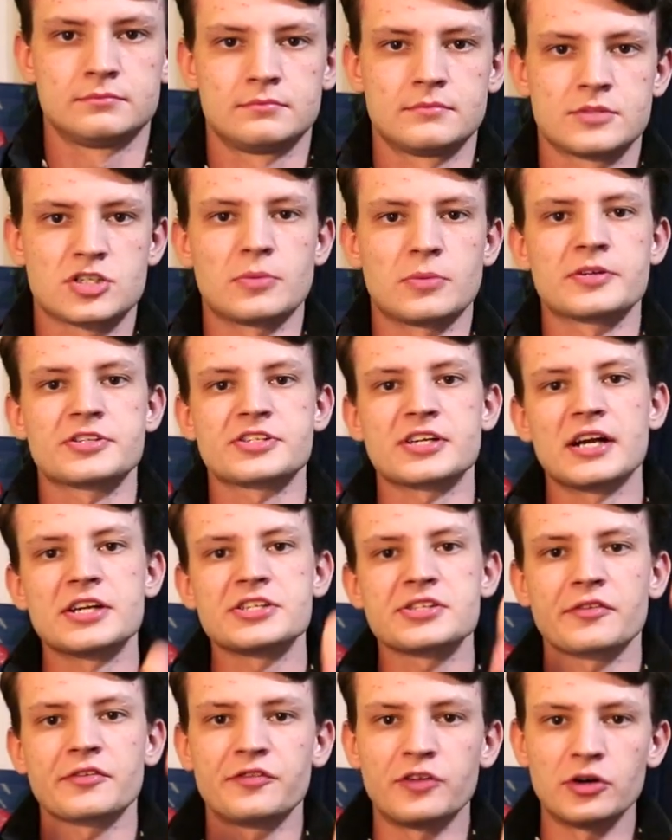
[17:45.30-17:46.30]
So besides
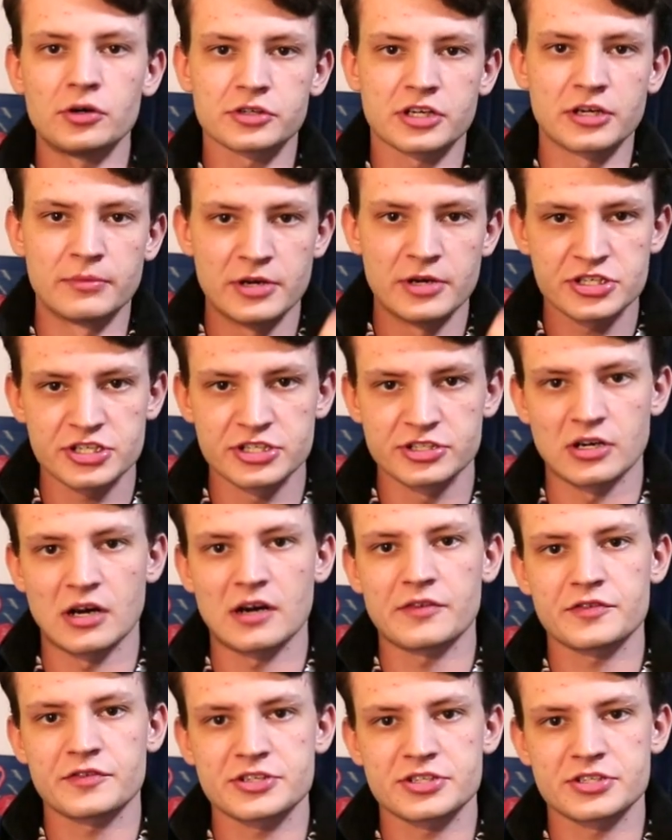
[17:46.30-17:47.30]
the full commissioned
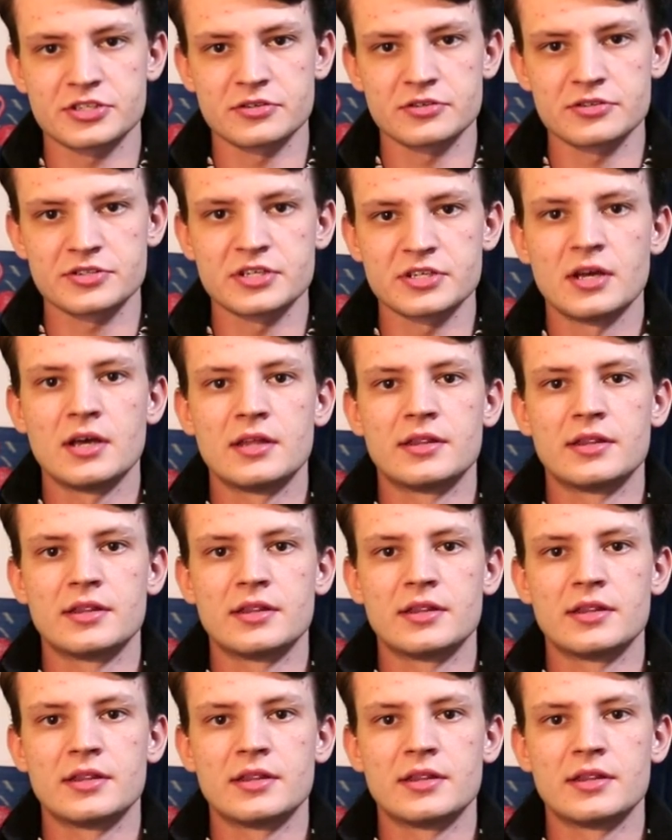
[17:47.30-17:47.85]
officers,